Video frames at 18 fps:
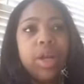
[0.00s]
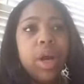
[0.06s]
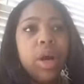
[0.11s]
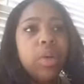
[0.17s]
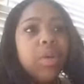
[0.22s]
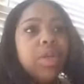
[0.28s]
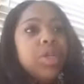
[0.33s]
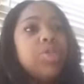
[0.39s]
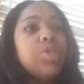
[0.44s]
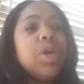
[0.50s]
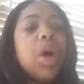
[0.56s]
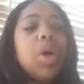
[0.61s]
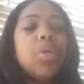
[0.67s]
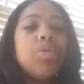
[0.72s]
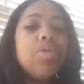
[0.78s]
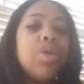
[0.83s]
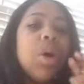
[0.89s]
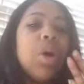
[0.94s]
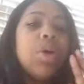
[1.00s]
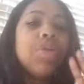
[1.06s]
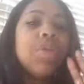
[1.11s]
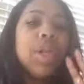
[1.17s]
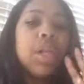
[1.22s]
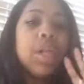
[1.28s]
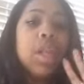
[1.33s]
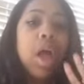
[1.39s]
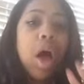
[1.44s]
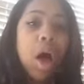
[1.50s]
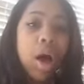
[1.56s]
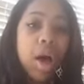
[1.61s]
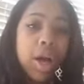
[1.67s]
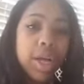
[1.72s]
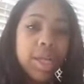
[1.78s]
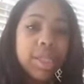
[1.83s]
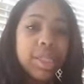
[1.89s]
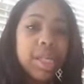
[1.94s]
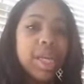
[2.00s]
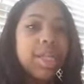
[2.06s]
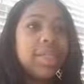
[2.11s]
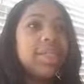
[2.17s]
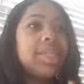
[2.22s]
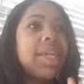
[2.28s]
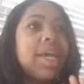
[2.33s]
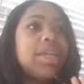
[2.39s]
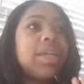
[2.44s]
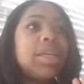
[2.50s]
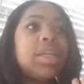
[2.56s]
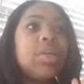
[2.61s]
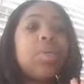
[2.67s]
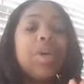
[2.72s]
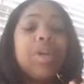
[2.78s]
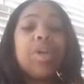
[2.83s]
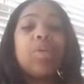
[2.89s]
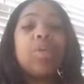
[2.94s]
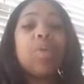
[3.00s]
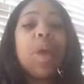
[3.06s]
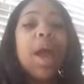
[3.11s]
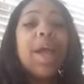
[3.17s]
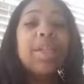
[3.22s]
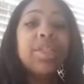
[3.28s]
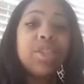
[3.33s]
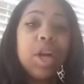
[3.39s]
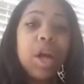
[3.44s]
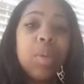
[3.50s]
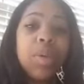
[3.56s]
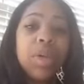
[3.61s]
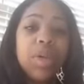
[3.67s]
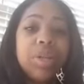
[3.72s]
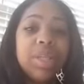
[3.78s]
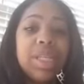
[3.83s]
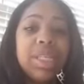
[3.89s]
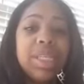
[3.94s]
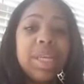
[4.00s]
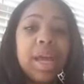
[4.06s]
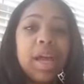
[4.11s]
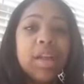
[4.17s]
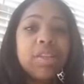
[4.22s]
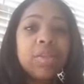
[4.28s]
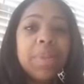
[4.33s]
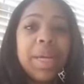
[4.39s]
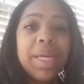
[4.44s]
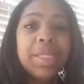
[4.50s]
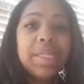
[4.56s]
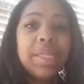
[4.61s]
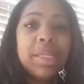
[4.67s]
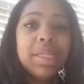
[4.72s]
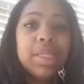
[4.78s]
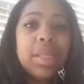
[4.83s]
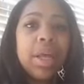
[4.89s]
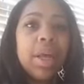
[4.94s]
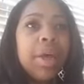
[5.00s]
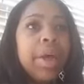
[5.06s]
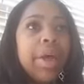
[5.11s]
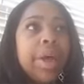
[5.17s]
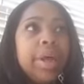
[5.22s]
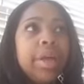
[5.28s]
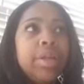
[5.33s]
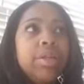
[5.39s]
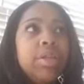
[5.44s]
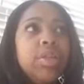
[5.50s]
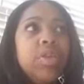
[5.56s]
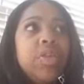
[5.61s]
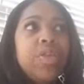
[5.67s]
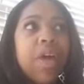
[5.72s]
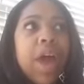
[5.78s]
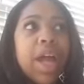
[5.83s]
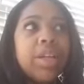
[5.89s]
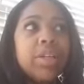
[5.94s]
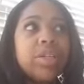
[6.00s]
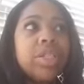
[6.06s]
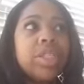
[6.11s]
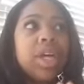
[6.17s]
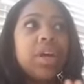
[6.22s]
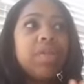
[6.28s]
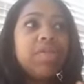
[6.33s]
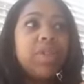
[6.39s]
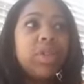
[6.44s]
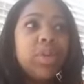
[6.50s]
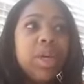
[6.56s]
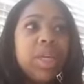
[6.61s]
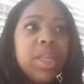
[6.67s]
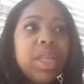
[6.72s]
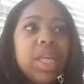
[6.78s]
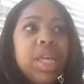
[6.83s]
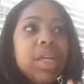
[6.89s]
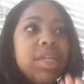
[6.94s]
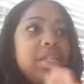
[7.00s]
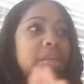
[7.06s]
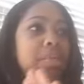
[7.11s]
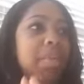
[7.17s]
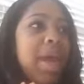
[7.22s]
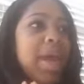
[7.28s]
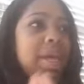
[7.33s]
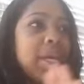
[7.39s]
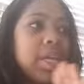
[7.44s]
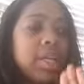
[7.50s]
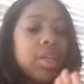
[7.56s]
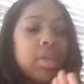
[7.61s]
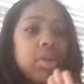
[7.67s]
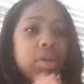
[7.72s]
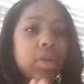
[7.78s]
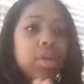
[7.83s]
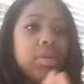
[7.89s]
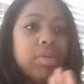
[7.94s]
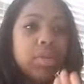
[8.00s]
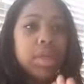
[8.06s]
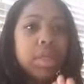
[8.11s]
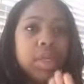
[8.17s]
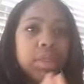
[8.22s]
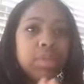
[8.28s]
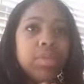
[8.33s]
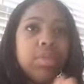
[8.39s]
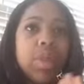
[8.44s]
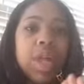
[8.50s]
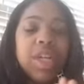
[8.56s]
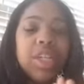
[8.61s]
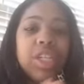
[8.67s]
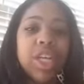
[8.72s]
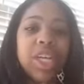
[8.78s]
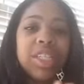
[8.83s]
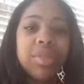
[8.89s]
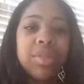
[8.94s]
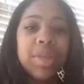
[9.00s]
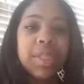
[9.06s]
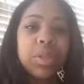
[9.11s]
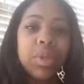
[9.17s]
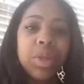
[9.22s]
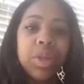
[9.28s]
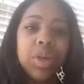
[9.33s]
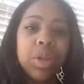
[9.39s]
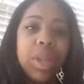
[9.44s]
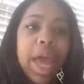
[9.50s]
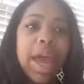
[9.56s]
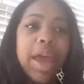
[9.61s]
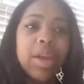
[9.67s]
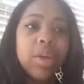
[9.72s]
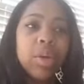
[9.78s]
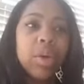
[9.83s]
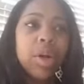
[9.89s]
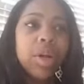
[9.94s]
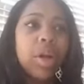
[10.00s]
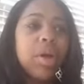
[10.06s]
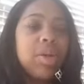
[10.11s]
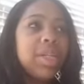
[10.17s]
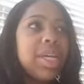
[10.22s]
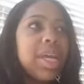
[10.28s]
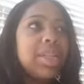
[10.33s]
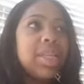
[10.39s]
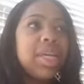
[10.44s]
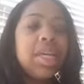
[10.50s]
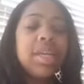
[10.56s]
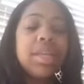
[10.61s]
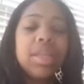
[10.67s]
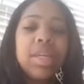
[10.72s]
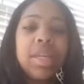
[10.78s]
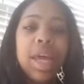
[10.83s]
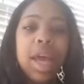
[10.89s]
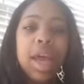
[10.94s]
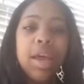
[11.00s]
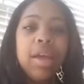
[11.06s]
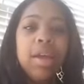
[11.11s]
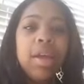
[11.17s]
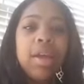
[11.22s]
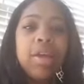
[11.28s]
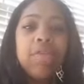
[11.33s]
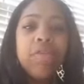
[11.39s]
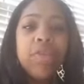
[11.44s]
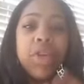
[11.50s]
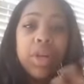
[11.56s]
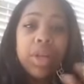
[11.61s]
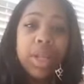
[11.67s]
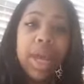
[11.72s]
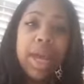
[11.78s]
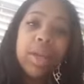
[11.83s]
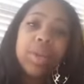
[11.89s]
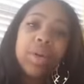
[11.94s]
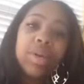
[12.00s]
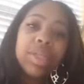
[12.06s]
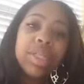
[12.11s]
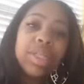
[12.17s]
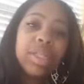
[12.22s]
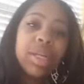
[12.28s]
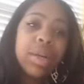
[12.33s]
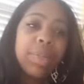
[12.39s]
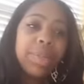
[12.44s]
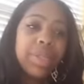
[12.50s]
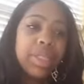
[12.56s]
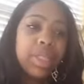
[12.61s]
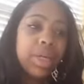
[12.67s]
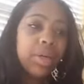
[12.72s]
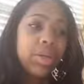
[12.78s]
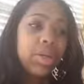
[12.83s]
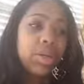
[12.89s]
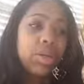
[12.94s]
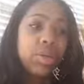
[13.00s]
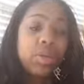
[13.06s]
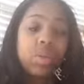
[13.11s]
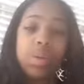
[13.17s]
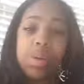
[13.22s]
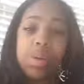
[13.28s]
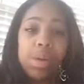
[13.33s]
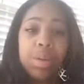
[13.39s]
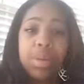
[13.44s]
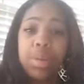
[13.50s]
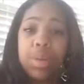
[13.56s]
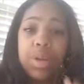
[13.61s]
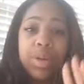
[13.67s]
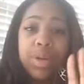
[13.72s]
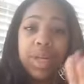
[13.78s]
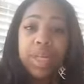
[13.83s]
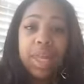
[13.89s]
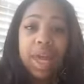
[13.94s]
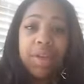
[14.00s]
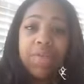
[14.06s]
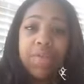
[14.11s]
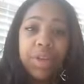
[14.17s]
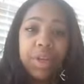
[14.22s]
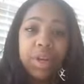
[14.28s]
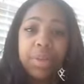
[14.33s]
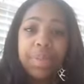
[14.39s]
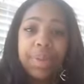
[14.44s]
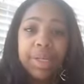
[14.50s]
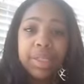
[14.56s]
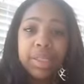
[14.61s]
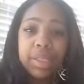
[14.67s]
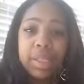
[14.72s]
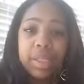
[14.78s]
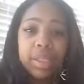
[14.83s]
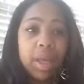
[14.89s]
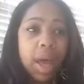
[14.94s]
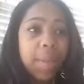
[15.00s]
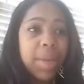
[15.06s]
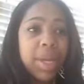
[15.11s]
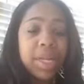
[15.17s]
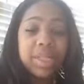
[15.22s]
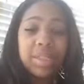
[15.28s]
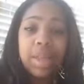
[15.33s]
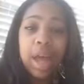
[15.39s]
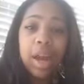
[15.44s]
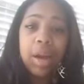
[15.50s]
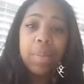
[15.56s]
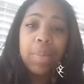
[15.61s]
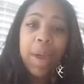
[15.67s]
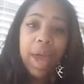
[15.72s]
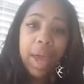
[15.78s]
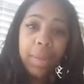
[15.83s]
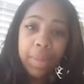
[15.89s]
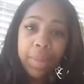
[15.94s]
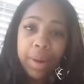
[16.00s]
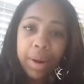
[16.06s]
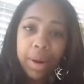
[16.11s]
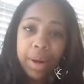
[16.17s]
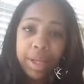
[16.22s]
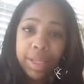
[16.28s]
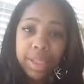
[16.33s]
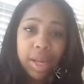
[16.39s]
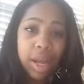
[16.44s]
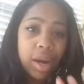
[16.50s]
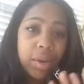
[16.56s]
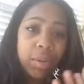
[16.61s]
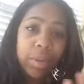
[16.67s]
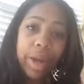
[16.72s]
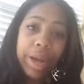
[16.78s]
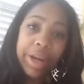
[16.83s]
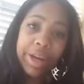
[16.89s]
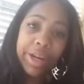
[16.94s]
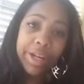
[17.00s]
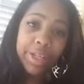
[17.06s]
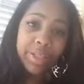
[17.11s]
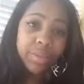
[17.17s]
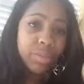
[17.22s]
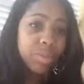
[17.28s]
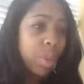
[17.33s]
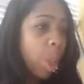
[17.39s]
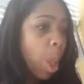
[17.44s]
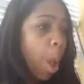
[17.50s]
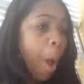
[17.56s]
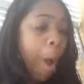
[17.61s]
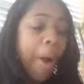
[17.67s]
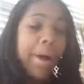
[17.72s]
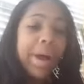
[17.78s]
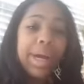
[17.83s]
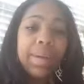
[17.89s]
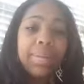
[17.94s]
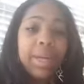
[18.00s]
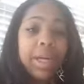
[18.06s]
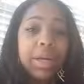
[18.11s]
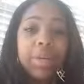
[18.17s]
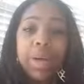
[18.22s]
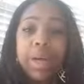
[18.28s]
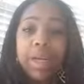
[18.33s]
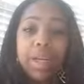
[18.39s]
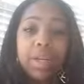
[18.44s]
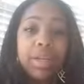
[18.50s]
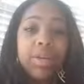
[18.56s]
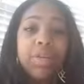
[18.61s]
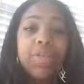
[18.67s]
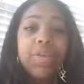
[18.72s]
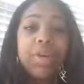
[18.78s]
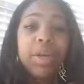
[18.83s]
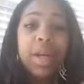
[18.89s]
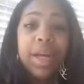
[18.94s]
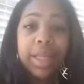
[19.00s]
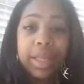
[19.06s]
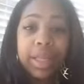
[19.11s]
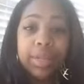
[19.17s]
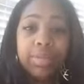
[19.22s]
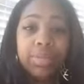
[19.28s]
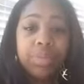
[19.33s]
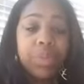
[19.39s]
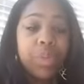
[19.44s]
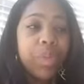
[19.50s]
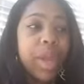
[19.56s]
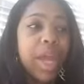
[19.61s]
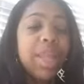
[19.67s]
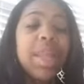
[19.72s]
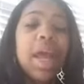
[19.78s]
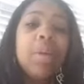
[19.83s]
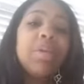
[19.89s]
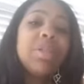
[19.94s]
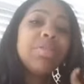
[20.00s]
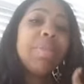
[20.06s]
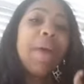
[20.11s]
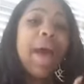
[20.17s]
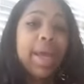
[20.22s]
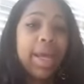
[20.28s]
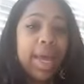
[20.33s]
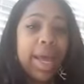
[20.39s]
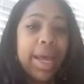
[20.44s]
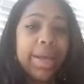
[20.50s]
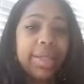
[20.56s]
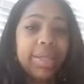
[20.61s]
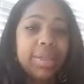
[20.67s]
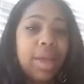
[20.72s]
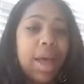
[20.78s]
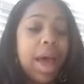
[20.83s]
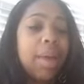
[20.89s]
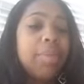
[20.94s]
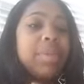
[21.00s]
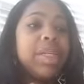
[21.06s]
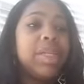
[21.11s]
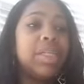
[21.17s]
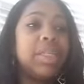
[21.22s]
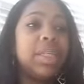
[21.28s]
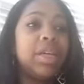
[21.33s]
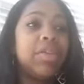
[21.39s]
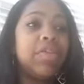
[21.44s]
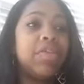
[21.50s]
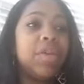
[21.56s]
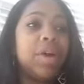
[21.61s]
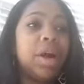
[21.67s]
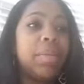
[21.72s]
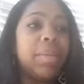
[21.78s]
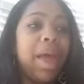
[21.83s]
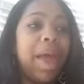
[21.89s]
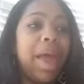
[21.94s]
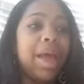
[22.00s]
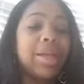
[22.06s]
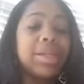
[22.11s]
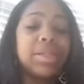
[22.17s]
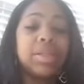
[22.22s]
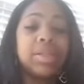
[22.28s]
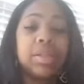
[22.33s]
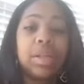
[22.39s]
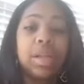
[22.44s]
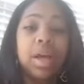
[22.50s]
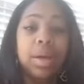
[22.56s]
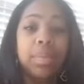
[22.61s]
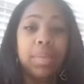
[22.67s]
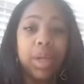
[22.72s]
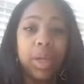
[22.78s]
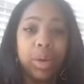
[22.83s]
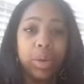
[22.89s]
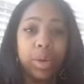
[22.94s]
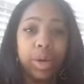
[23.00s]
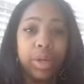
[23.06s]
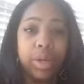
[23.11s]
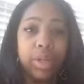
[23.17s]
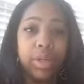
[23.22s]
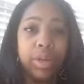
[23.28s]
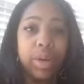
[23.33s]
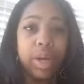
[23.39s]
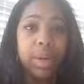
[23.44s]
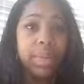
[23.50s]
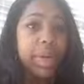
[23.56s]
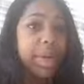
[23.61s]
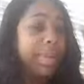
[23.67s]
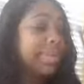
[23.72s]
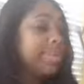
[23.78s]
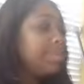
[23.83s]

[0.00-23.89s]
when you don't know the laws and technically what your rights are when you're leasing out spaces, you find yourself doing things and making little adjustments with your landlord, only at the end of the day for your landlord to sit up and tell you, you did that for your business. I mean, it's not on paper. It's not on record. I'm not crediting you for nothing. And that was my case. I'm leasing from a slumlord. Do you hear me?